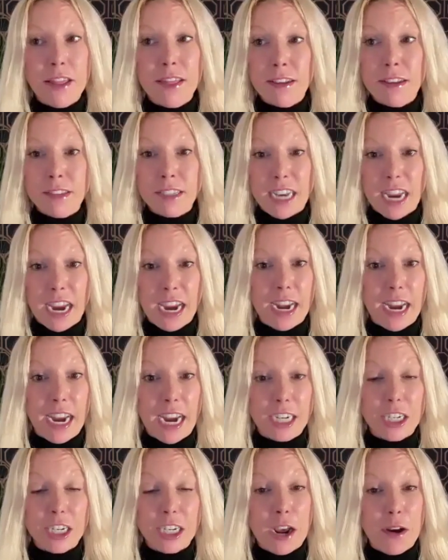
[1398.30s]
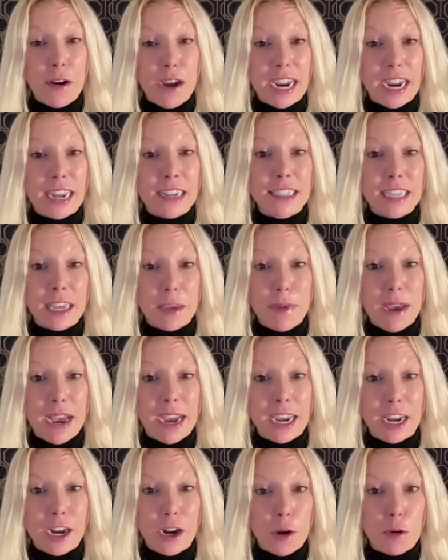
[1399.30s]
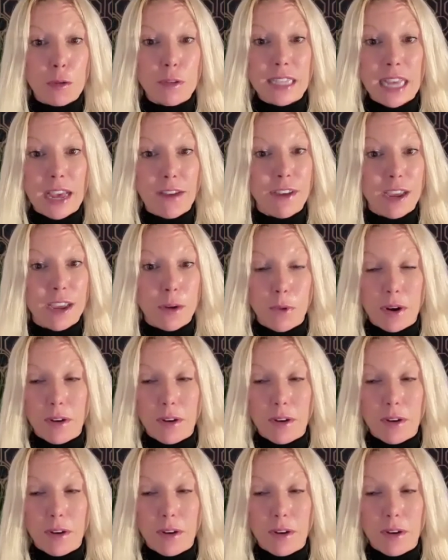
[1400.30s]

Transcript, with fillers: In this day and age, yeah. I can say back in 07,